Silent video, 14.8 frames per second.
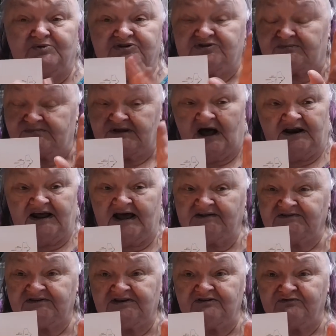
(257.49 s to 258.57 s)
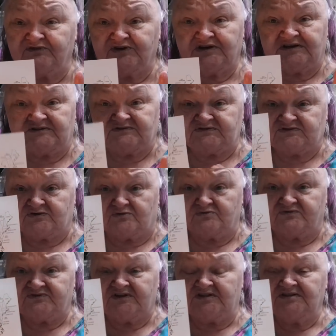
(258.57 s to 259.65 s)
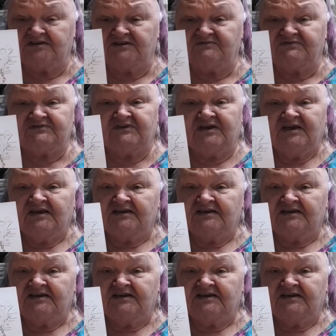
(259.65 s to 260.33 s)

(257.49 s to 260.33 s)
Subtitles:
which I'm not asking for gifts. Don't send gifts.